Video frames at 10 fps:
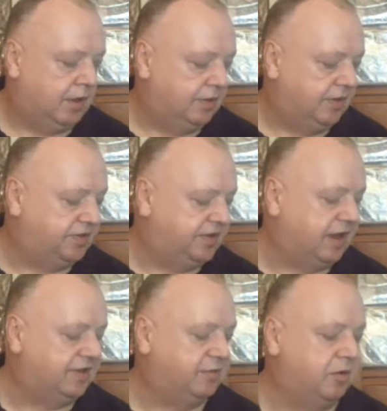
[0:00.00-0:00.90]
This
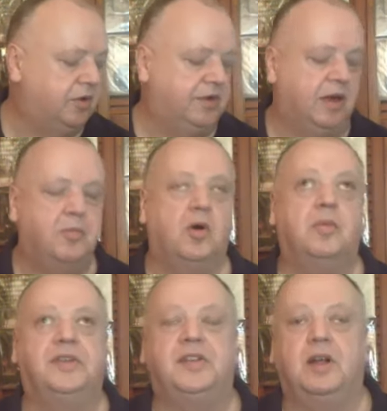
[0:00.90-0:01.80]
next one I bought
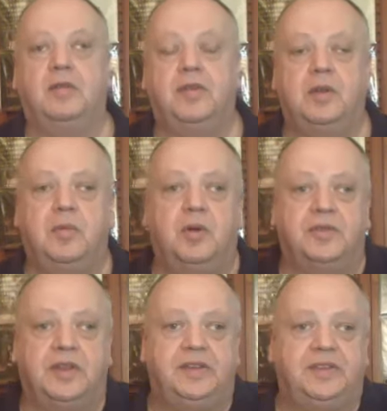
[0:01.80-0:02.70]
myself, and I bought
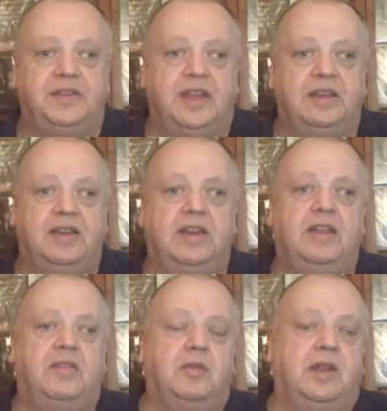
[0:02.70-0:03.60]
this in
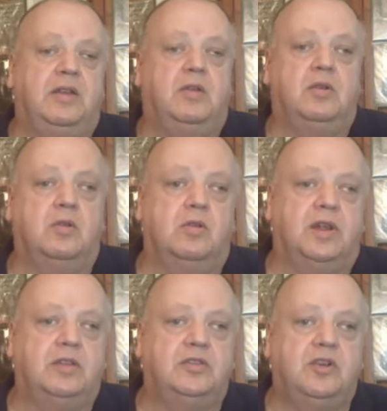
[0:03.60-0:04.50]
1983 in our local
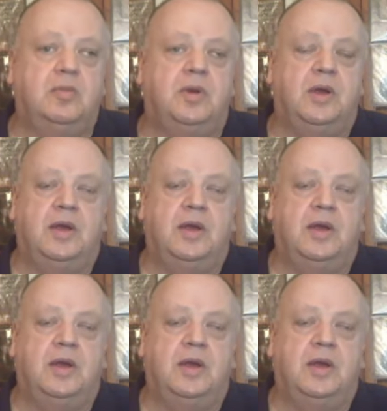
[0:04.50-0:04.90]
record shop,